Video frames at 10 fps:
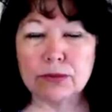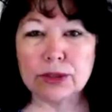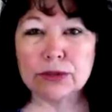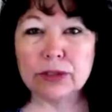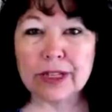
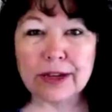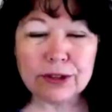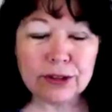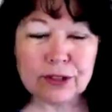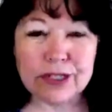When you allow
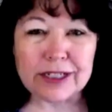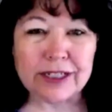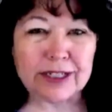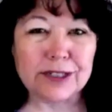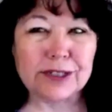your
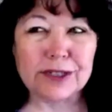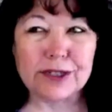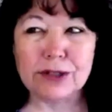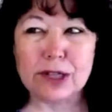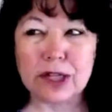ideas
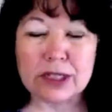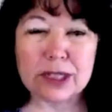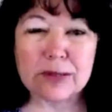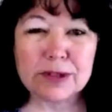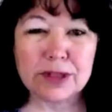and your
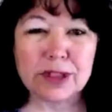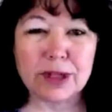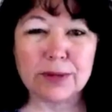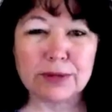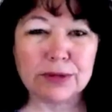concepts to
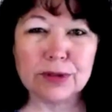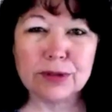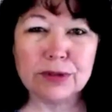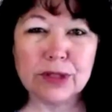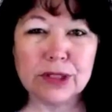come
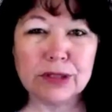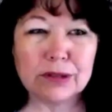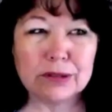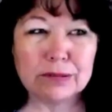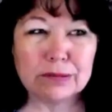through
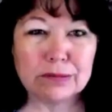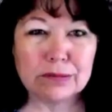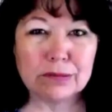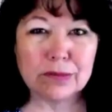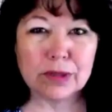
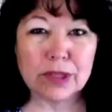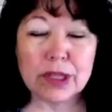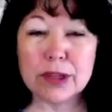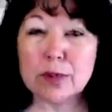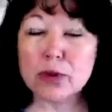
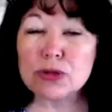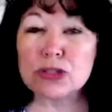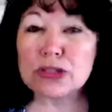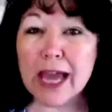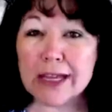in the most
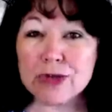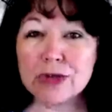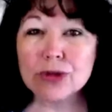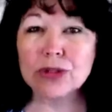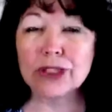
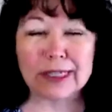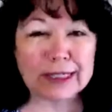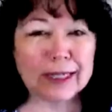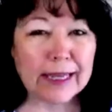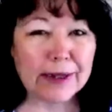natural,
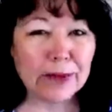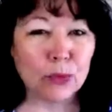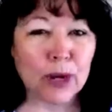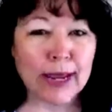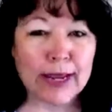innate
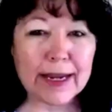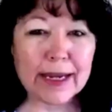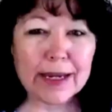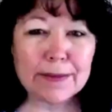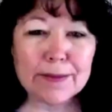
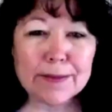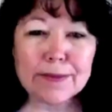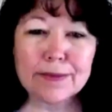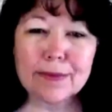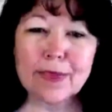way,
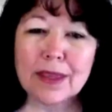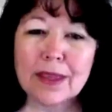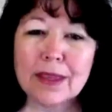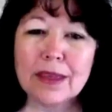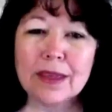
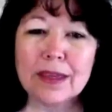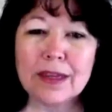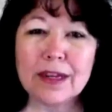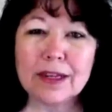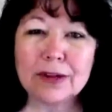
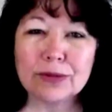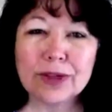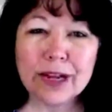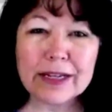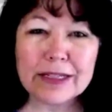it
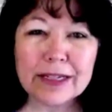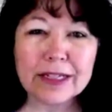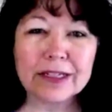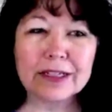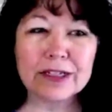creates
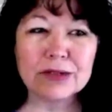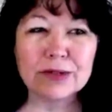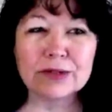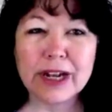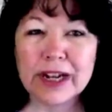a
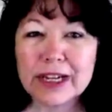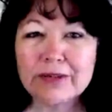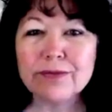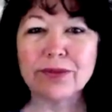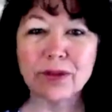
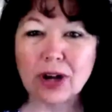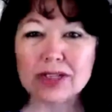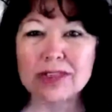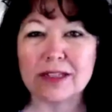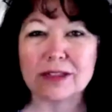creative
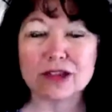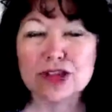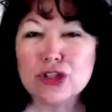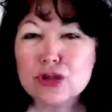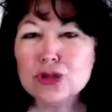process, a
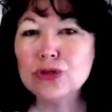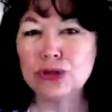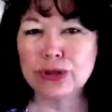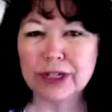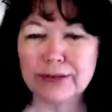new
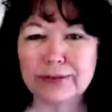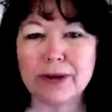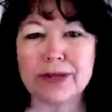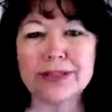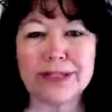creative
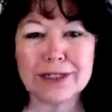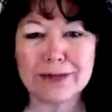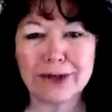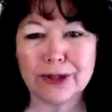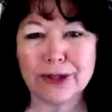process
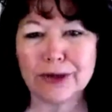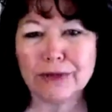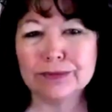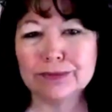for you.